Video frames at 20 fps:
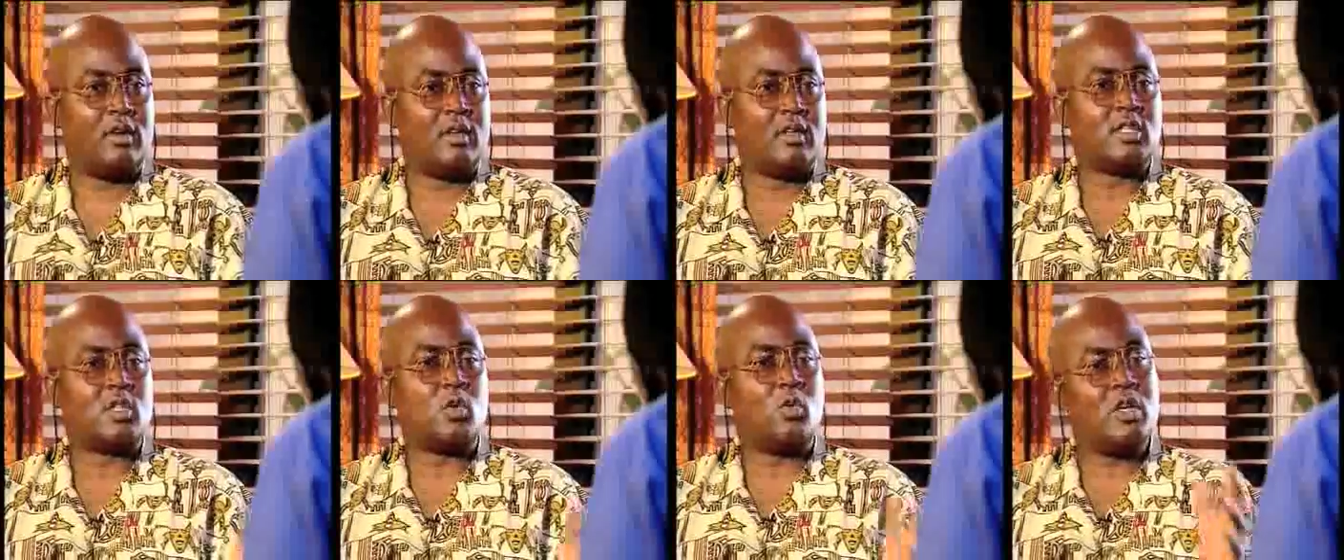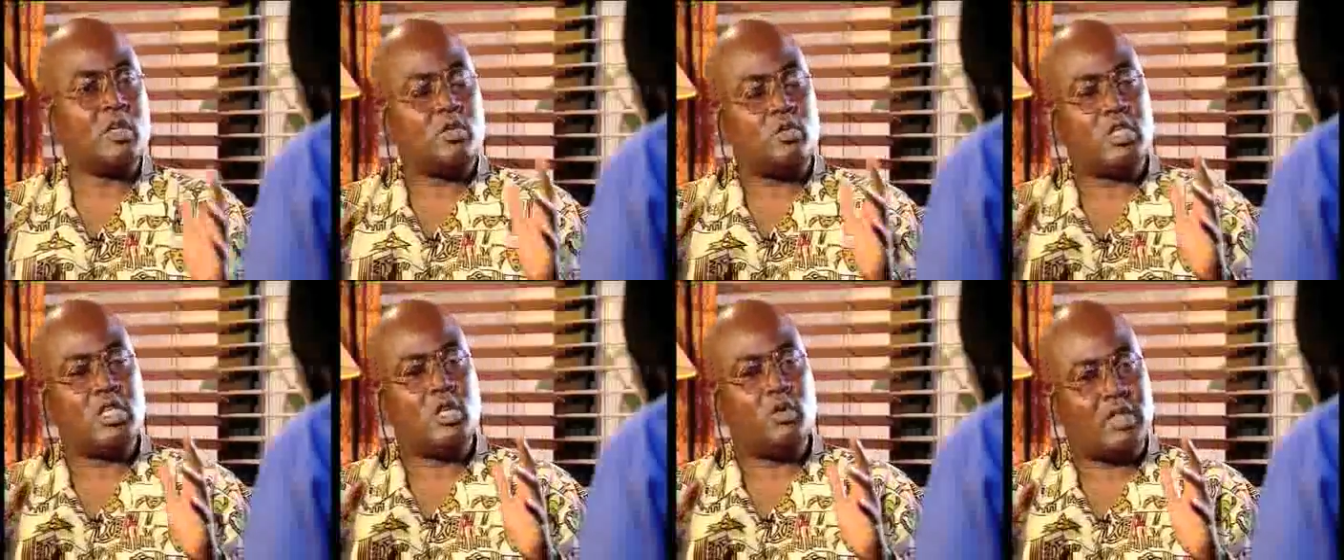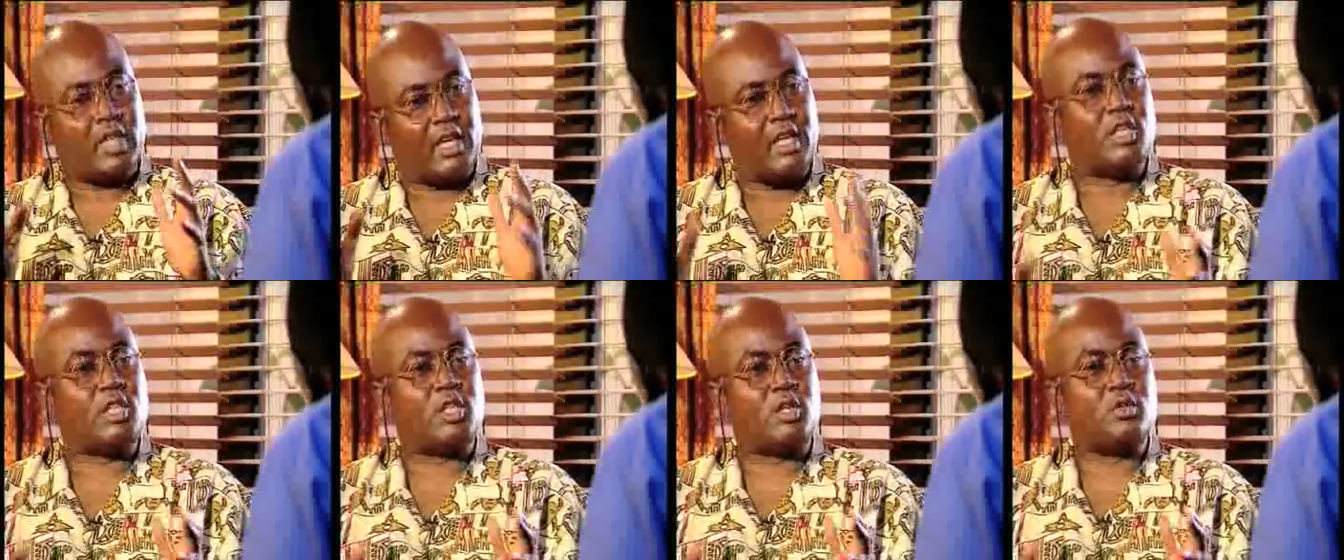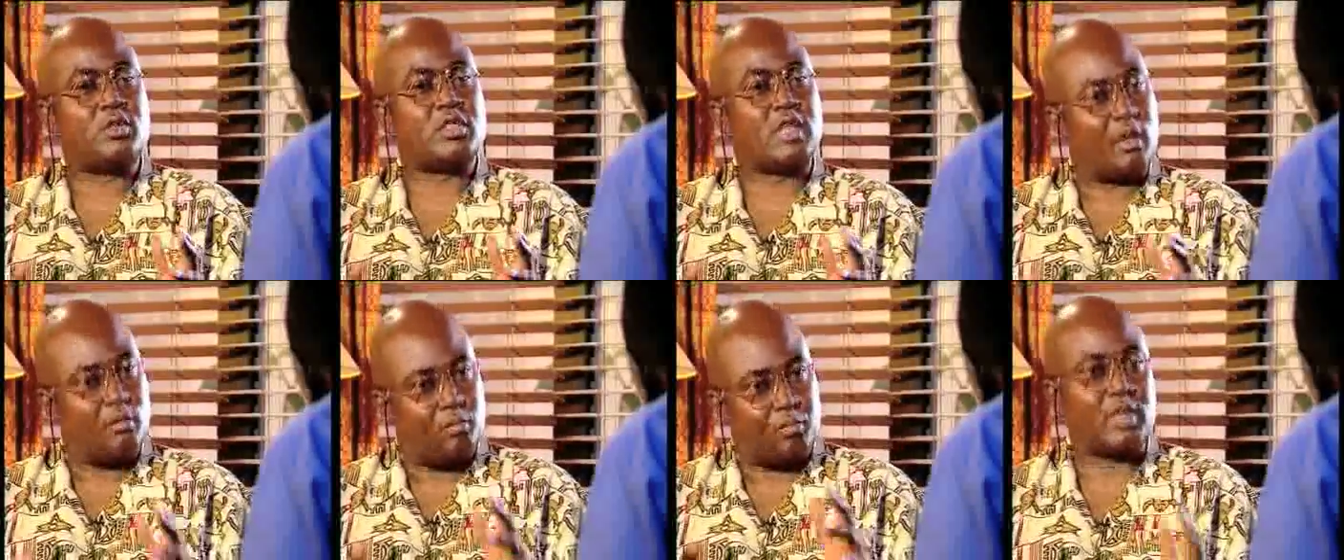So once you deal with issues
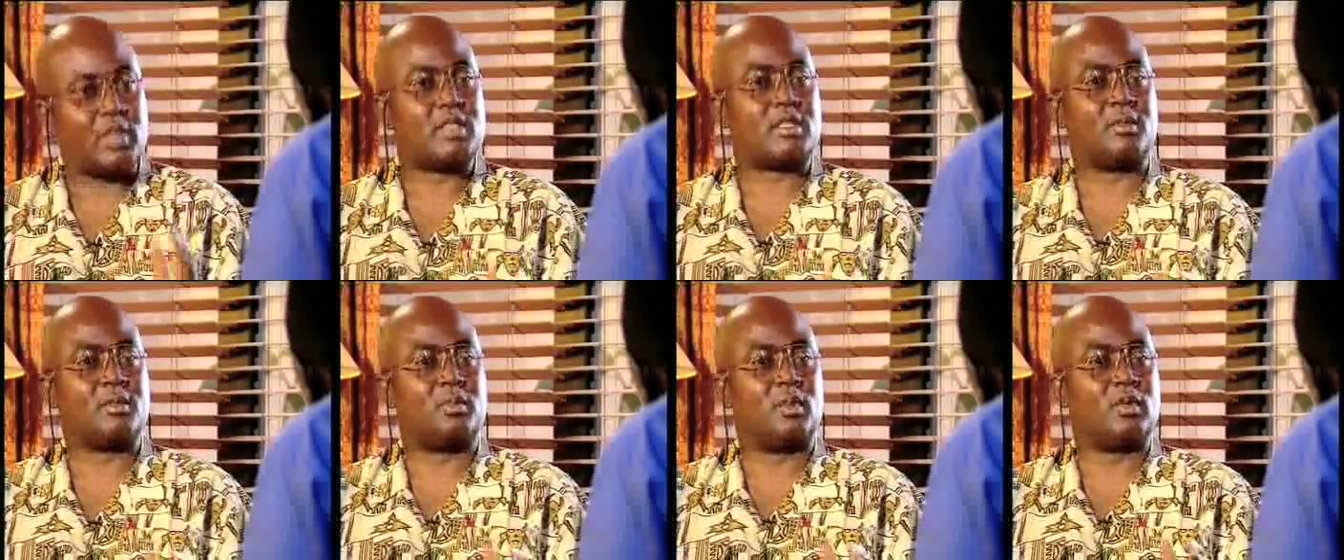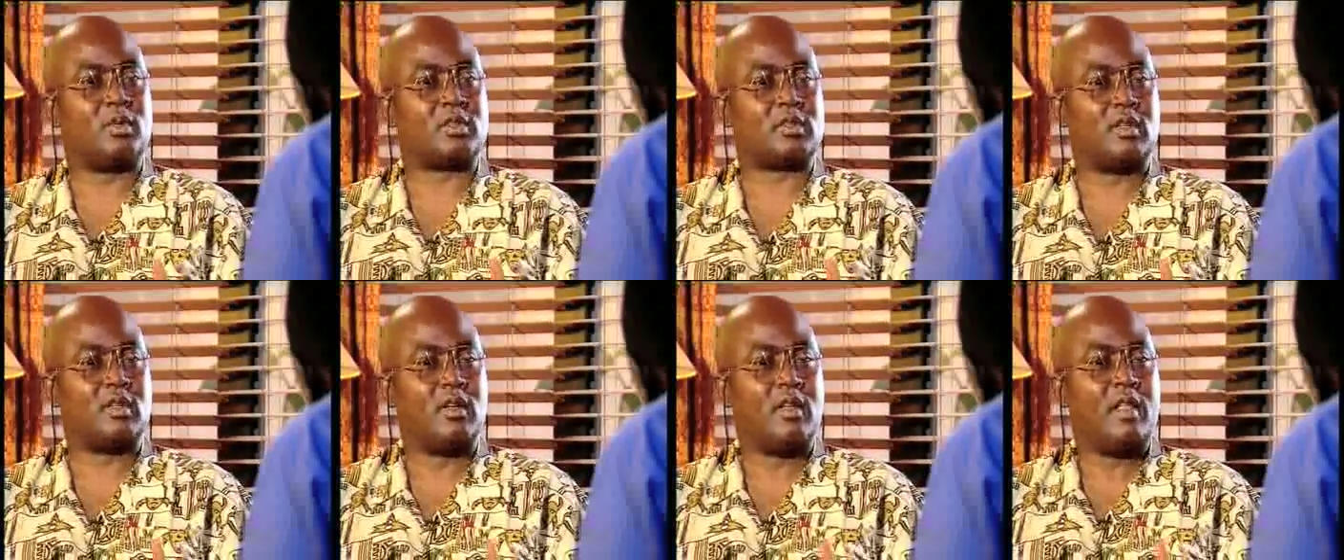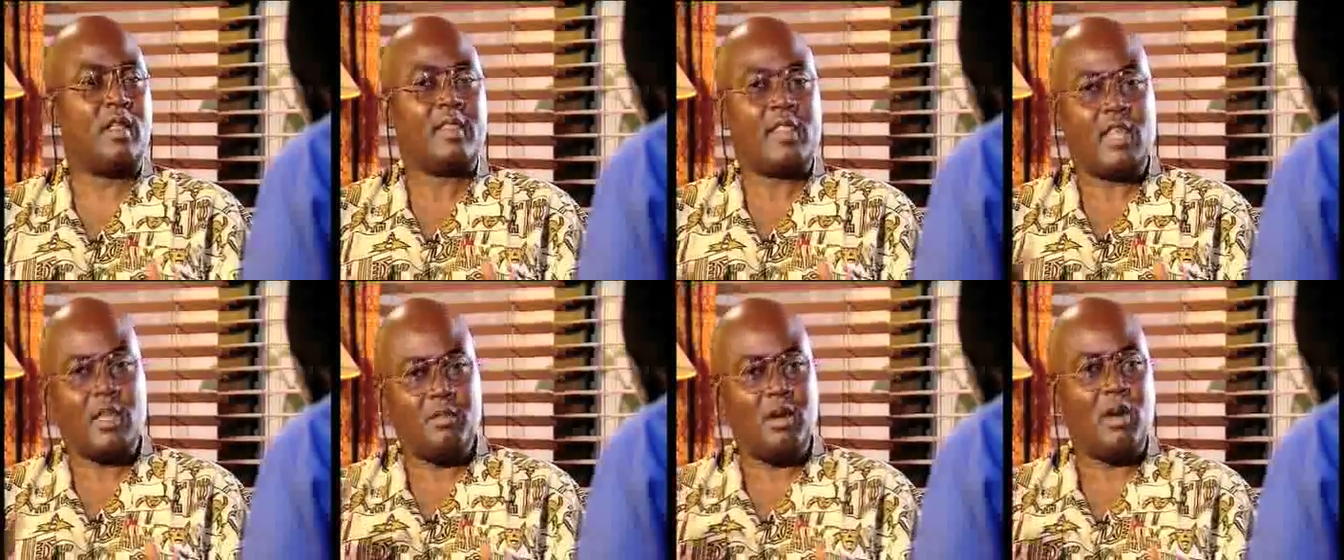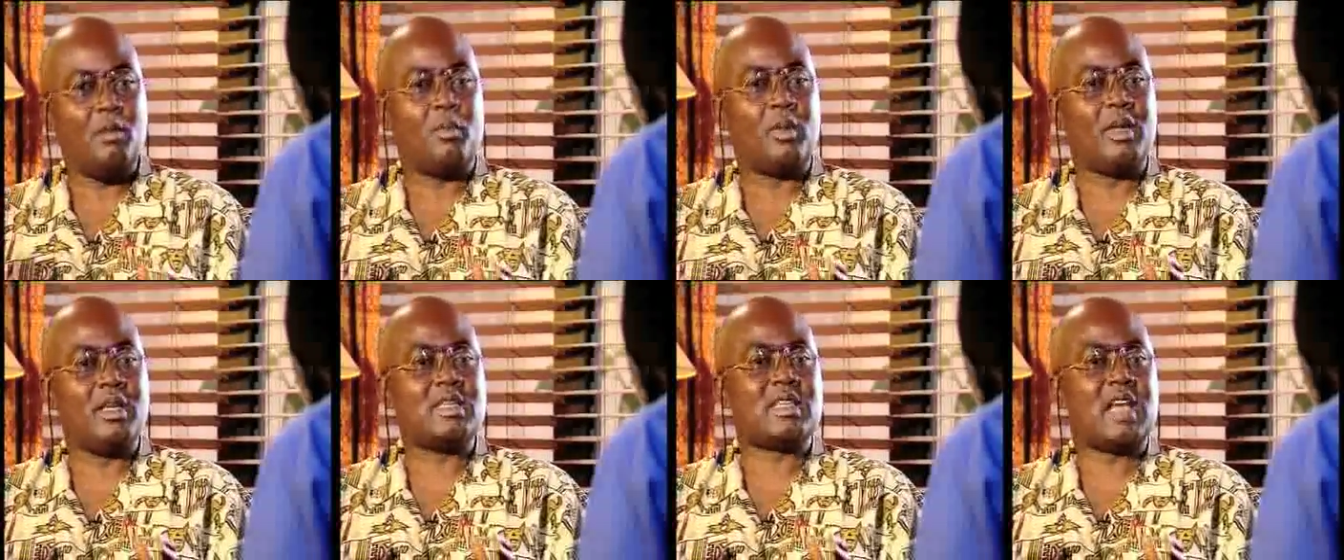and principles, the human
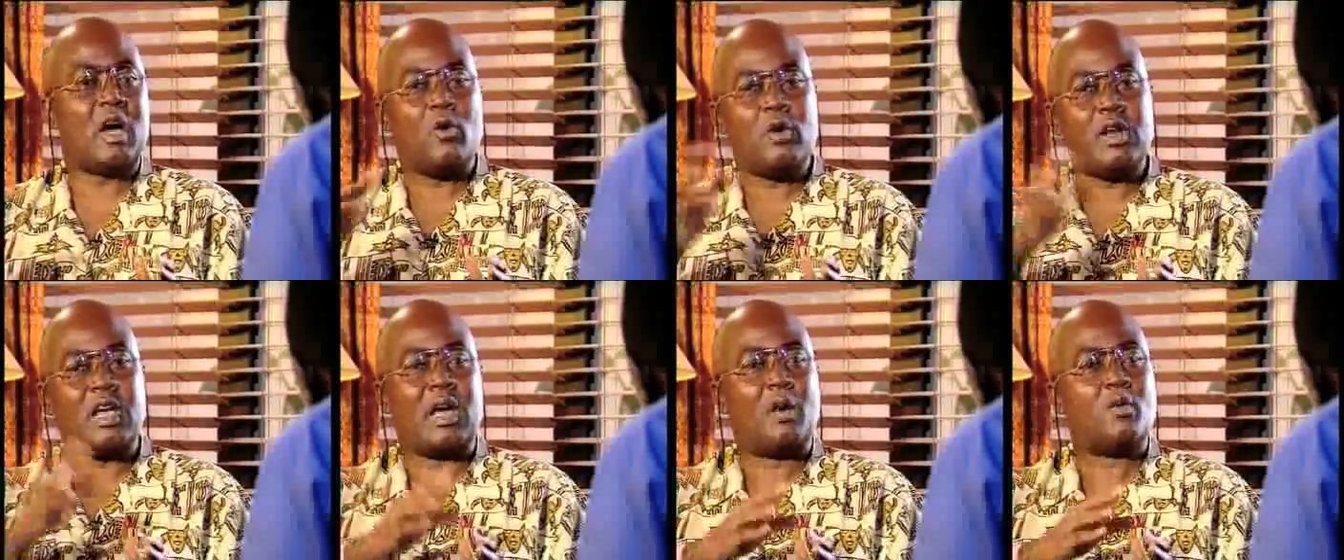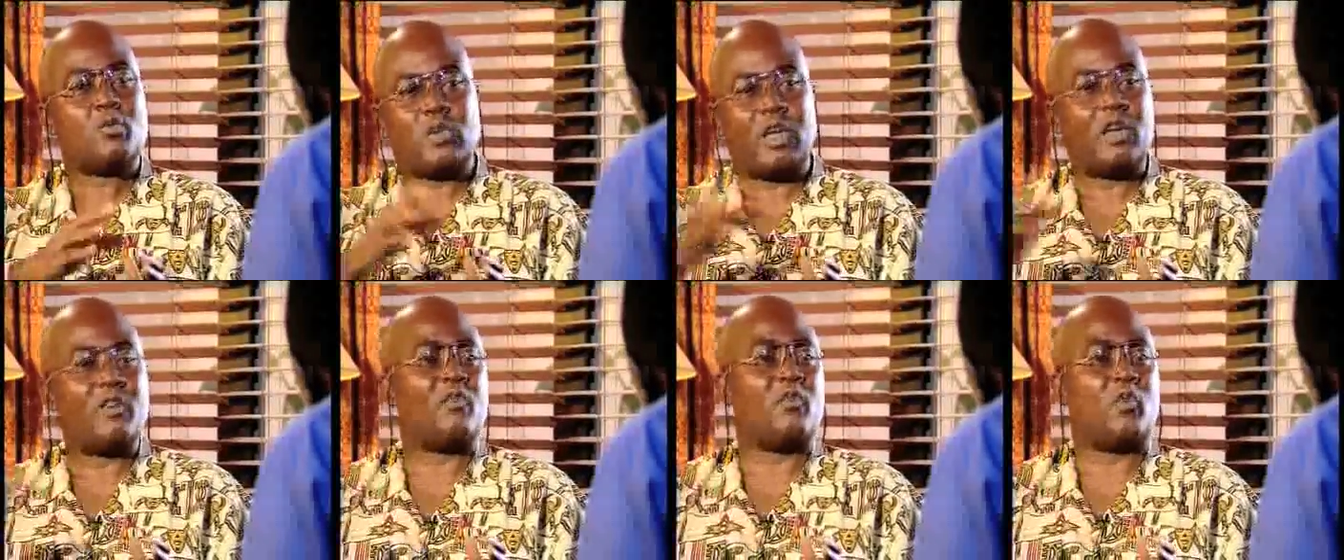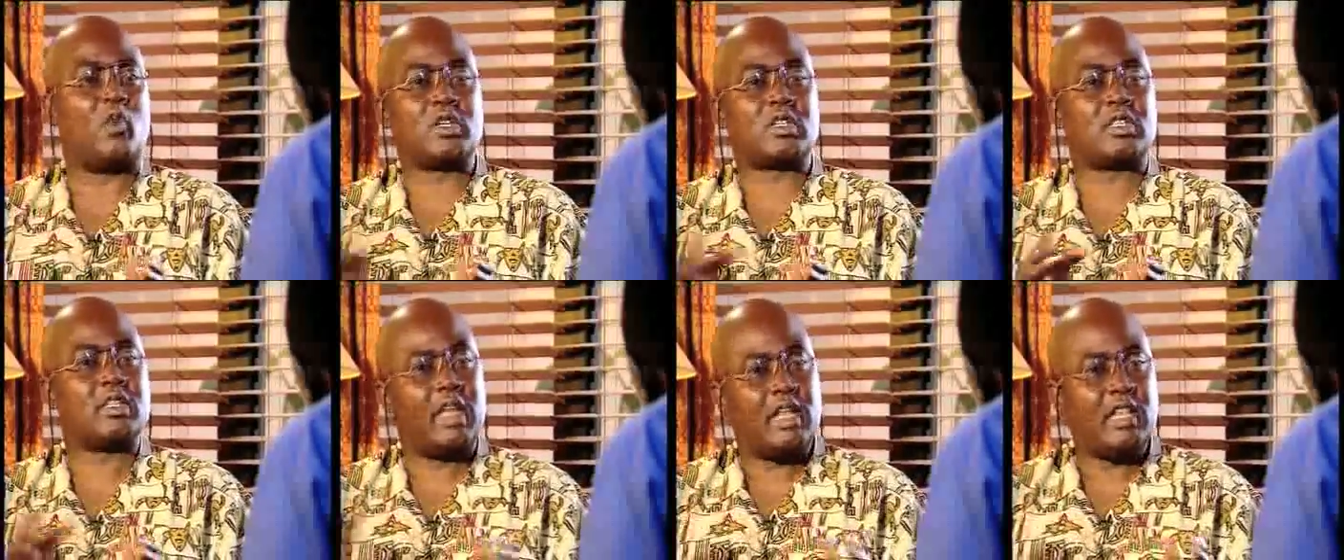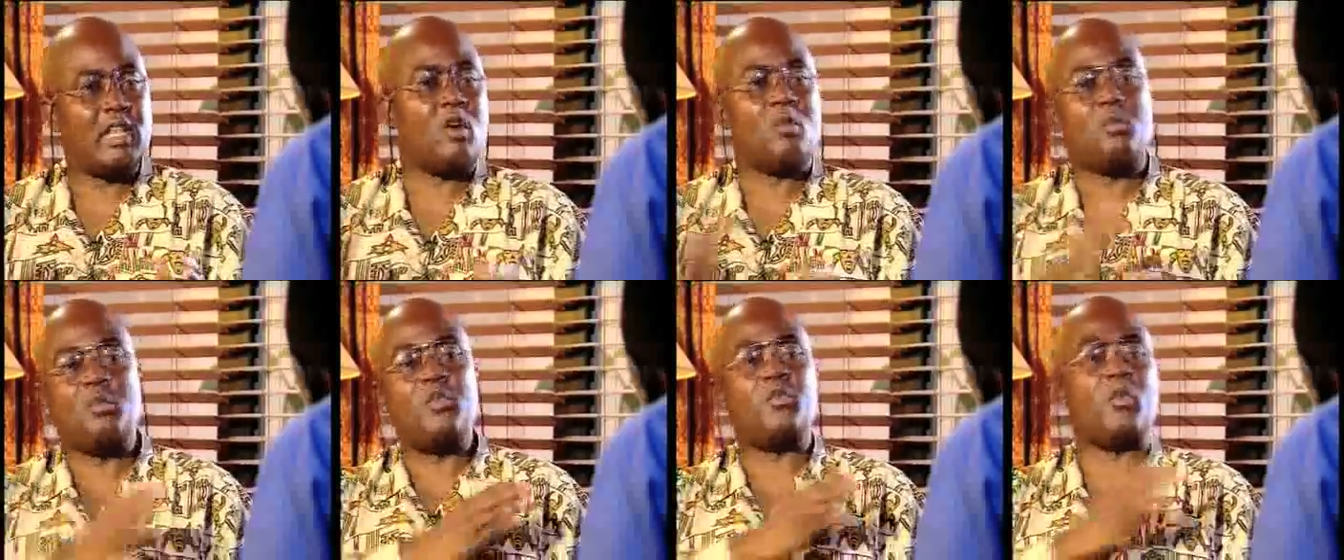beings only come to enforce it, and they
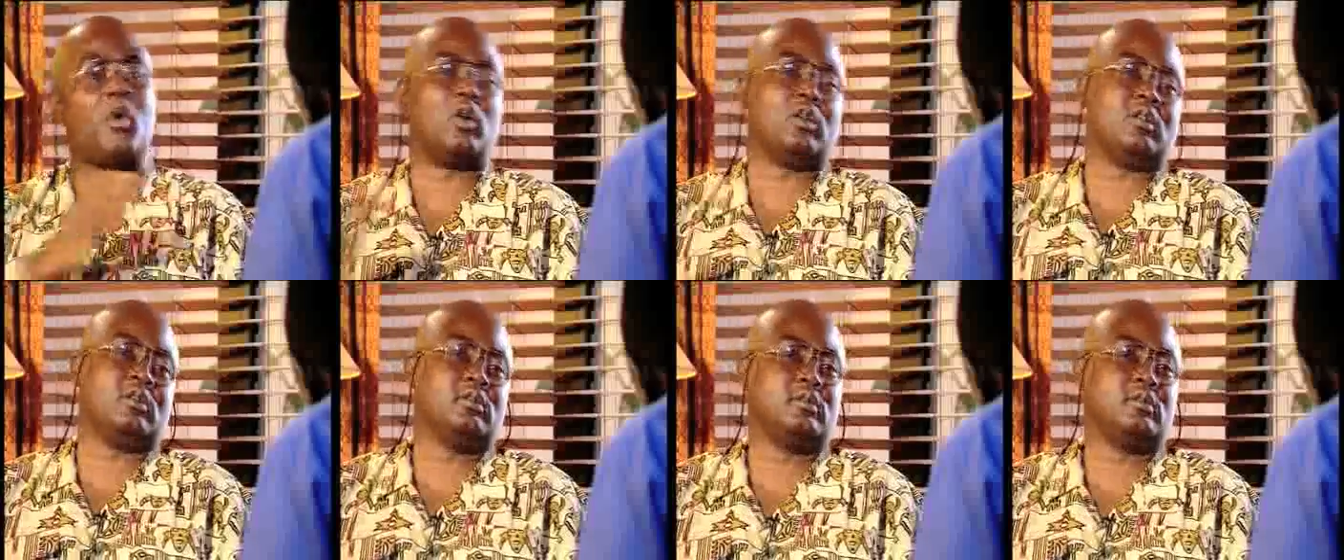will move on.